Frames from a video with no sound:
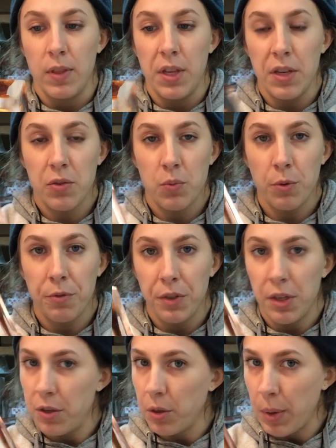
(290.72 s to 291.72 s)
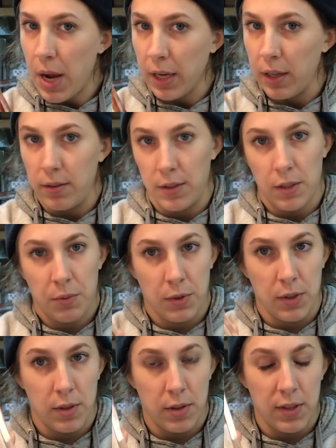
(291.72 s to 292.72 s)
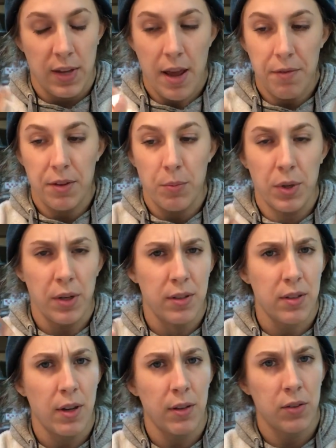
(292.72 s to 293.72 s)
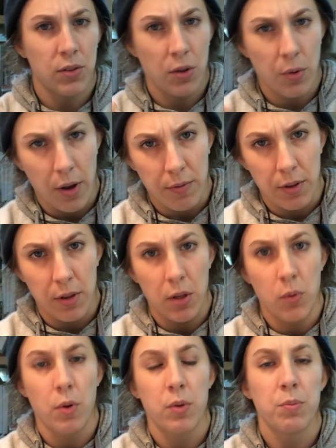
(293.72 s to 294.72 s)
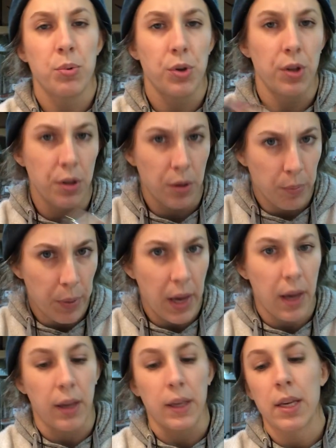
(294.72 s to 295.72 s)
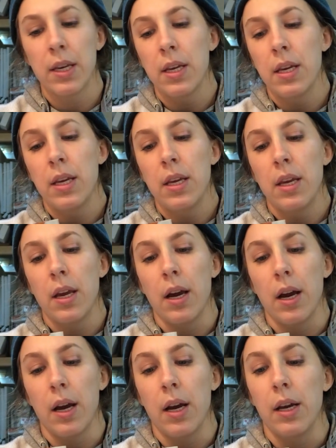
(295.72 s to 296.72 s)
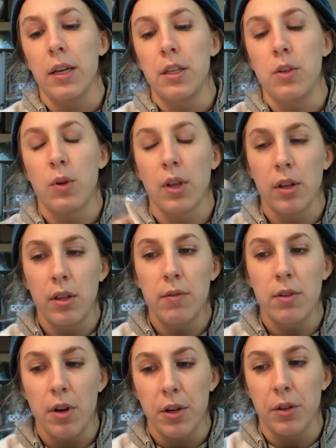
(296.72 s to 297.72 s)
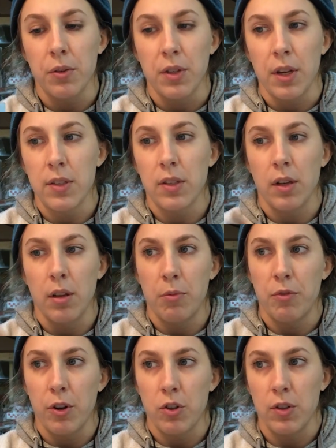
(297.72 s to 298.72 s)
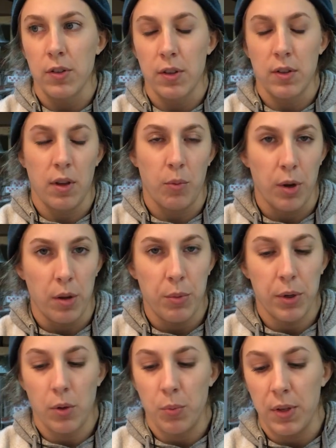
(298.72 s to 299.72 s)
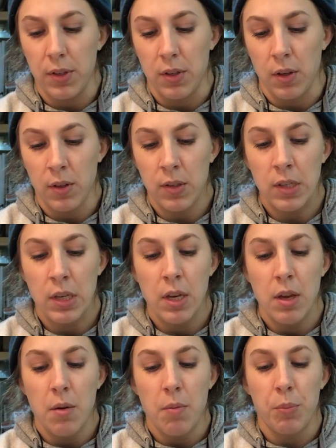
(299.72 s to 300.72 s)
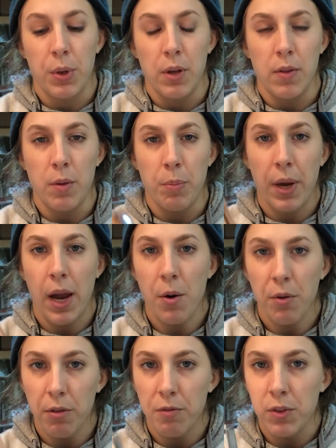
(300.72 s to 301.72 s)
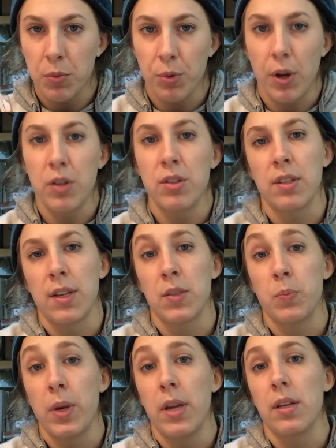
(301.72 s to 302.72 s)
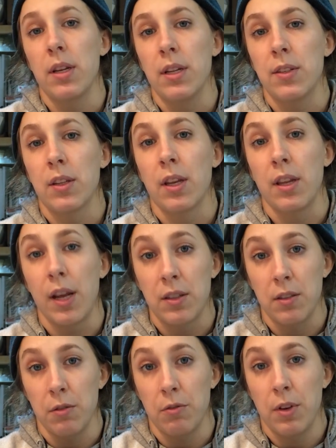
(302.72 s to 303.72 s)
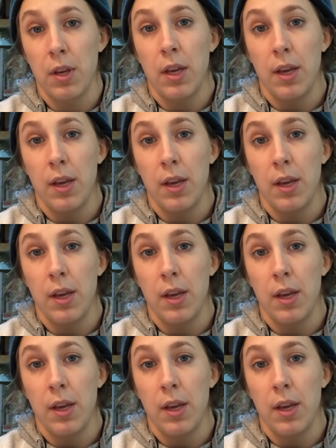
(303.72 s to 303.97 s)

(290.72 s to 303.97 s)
This will fit in your pocket. This is heavy, but it's not so heavy that you won't put it in your bag. You can leave it on your desk and it functions the same way a bigger piece does, But the power of this project has been in its connective